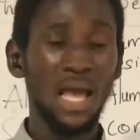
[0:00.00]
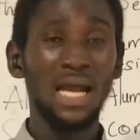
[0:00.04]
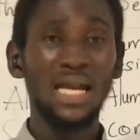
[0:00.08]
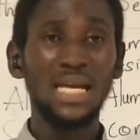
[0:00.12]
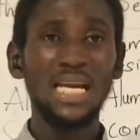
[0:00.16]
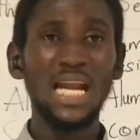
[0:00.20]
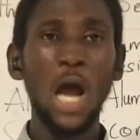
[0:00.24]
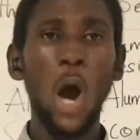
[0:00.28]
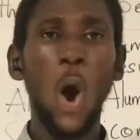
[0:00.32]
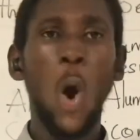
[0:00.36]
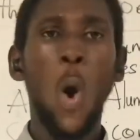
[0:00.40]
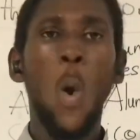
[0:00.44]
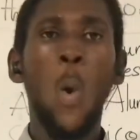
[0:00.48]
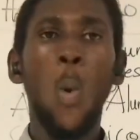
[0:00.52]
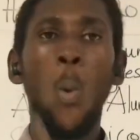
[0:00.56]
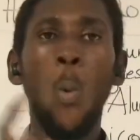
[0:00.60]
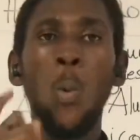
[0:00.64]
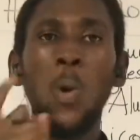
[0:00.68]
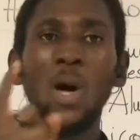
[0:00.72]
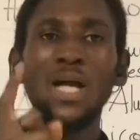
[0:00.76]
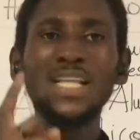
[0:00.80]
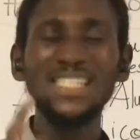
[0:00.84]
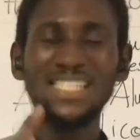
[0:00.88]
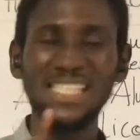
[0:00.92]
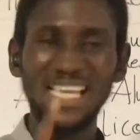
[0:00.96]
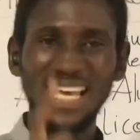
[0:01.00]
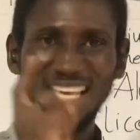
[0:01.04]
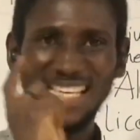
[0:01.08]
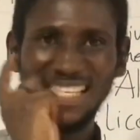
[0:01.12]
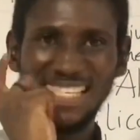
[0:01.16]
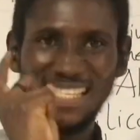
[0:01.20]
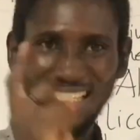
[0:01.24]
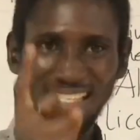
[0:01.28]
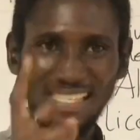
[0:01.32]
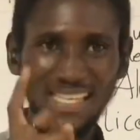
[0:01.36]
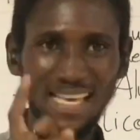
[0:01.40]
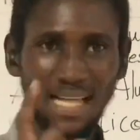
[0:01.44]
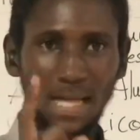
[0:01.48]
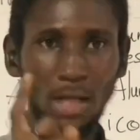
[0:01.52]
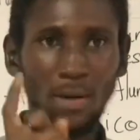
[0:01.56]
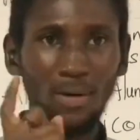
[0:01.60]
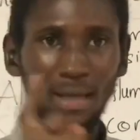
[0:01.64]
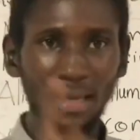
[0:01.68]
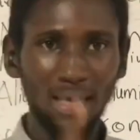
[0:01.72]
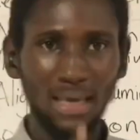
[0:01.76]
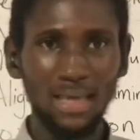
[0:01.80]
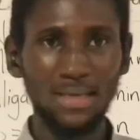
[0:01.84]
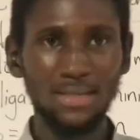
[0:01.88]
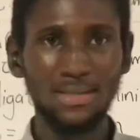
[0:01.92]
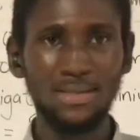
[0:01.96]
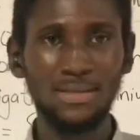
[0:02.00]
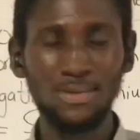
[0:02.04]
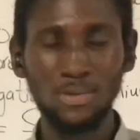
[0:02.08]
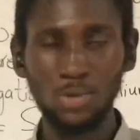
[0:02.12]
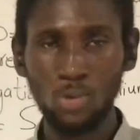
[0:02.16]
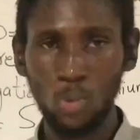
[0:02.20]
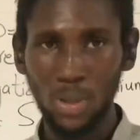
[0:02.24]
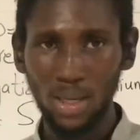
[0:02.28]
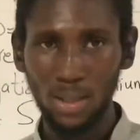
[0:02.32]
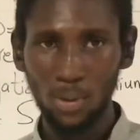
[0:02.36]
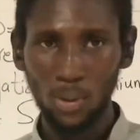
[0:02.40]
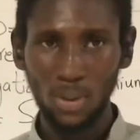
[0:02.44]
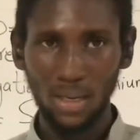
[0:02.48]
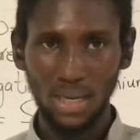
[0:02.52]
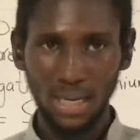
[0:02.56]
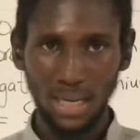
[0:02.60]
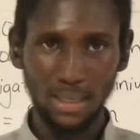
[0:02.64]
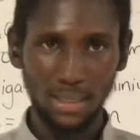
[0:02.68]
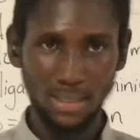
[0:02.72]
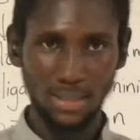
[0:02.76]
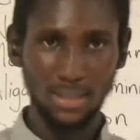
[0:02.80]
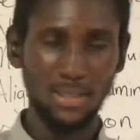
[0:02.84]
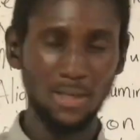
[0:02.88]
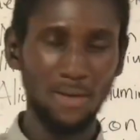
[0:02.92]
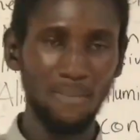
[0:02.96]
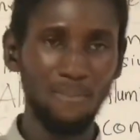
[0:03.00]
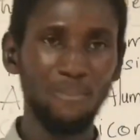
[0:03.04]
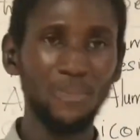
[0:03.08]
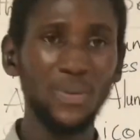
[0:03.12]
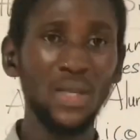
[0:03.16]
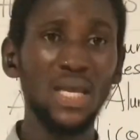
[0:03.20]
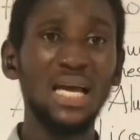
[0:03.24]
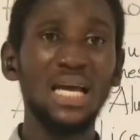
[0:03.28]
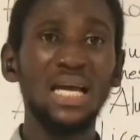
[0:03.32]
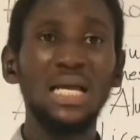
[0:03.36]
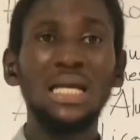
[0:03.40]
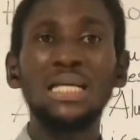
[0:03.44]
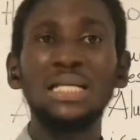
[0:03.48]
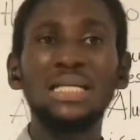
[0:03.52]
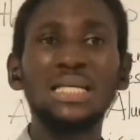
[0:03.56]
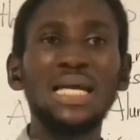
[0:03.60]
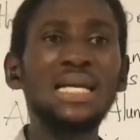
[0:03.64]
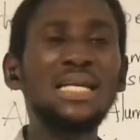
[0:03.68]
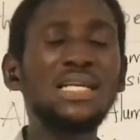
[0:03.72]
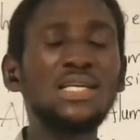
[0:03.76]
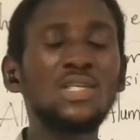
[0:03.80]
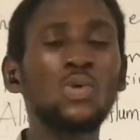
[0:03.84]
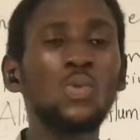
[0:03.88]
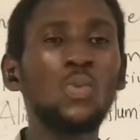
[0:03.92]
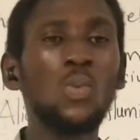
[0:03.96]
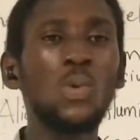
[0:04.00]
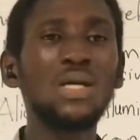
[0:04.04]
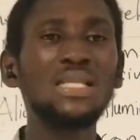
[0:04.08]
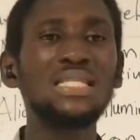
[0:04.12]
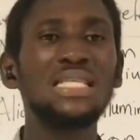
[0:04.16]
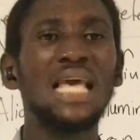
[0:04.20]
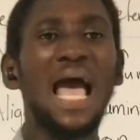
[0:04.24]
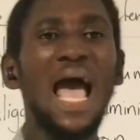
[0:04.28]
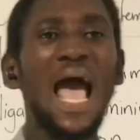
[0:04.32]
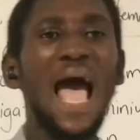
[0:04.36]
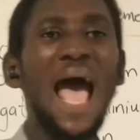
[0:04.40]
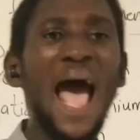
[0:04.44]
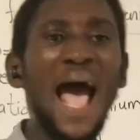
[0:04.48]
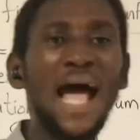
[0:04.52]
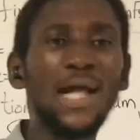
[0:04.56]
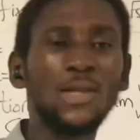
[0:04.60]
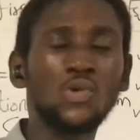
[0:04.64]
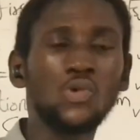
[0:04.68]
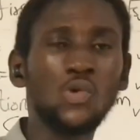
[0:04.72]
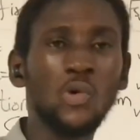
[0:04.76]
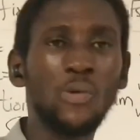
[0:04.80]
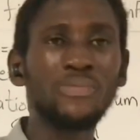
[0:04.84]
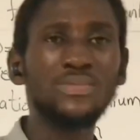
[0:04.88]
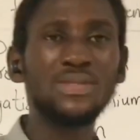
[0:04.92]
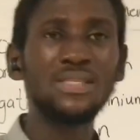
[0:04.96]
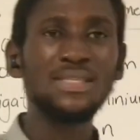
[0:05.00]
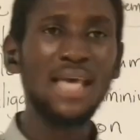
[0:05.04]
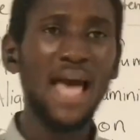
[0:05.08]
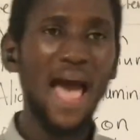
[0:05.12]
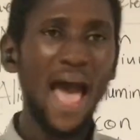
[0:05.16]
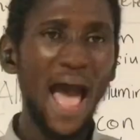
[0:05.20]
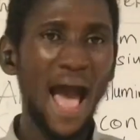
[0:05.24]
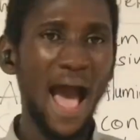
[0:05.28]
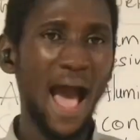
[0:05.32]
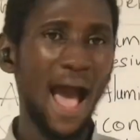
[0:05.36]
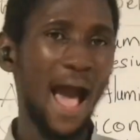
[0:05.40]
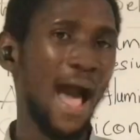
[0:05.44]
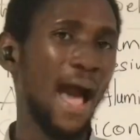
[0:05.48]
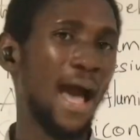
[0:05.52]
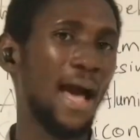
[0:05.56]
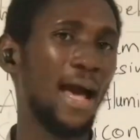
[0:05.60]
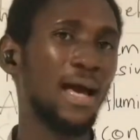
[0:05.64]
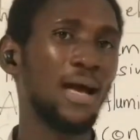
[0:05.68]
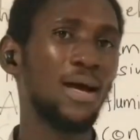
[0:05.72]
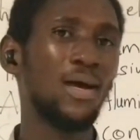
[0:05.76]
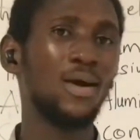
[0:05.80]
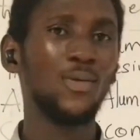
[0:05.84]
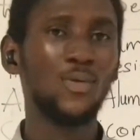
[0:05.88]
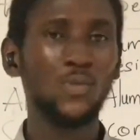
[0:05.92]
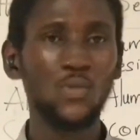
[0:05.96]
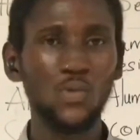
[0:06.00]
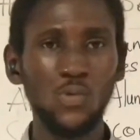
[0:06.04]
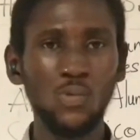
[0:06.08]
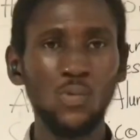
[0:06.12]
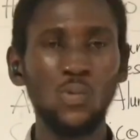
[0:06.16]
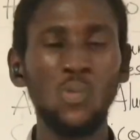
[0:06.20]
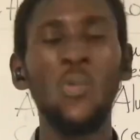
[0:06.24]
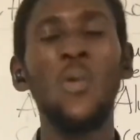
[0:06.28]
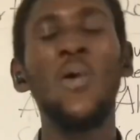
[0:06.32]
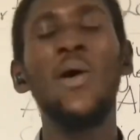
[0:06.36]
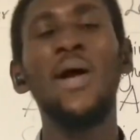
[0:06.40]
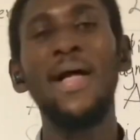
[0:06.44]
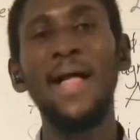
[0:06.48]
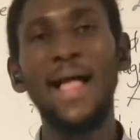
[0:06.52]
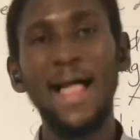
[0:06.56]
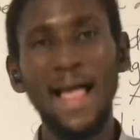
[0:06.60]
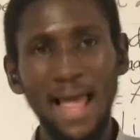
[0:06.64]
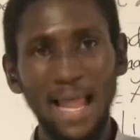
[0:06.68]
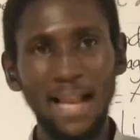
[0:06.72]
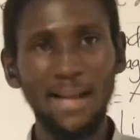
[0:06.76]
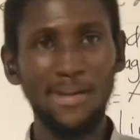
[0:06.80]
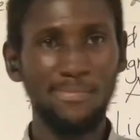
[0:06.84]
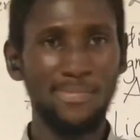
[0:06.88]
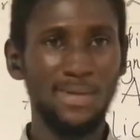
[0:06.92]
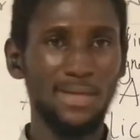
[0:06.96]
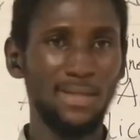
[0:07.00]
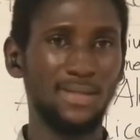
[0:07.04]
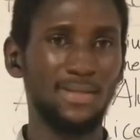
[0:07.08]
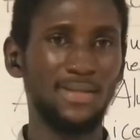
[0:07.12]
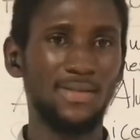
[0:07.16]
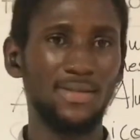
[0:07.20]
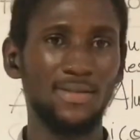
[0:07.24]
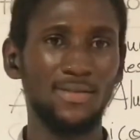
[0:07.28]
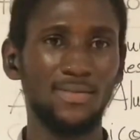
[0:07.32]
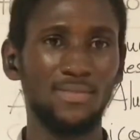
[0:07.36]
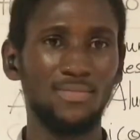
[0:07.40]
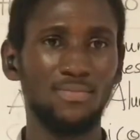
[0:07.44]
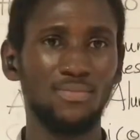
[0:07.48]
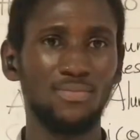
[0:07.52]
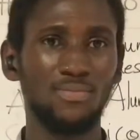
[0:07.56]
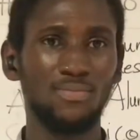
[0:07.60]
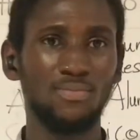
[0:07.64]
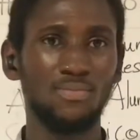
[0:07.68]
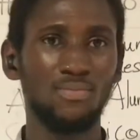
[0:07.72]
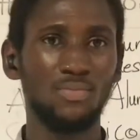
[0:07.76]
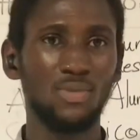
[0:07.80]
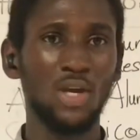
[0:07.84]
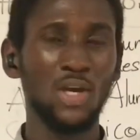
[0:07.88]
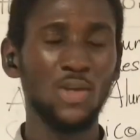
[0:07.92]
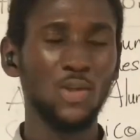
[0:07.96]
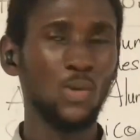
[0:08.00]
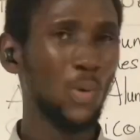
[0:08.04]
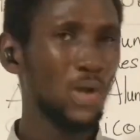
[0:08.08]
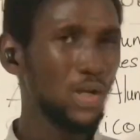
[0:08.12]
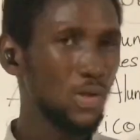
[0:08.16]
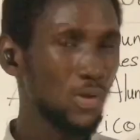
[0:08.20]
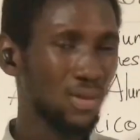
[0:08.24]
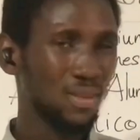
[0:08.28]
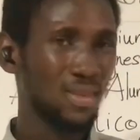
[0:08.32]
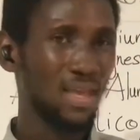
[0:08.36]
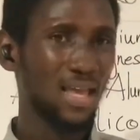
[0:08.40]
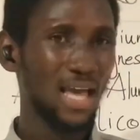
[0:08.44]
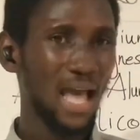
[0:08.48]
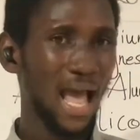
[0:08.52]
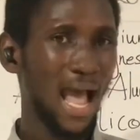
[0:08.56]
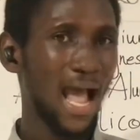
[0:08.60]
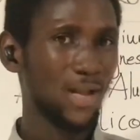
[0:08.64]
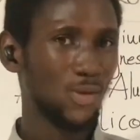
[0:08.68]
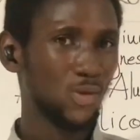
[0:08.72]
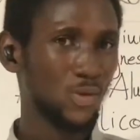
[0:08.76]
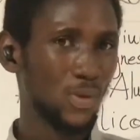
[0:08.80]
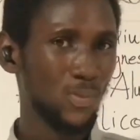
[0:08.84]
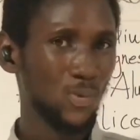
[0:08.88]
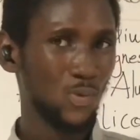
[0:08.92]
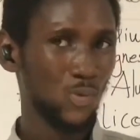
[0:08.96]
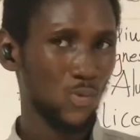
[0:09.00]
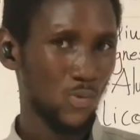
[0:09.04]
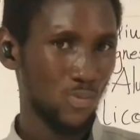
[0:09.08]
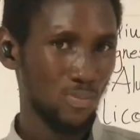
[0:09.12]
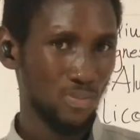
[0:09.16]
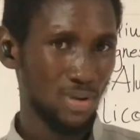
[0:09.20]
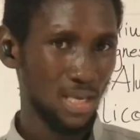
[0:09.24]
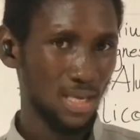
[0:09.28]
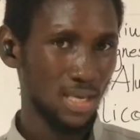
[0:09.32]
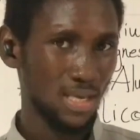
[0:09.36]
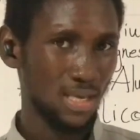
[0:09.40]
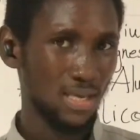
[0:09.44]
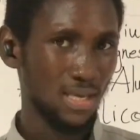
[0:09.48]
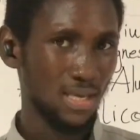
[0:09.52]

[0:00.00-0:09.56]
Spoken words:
Now, what a cell is to an organism, that is what atoms are to elements. So what do you think atoms will be?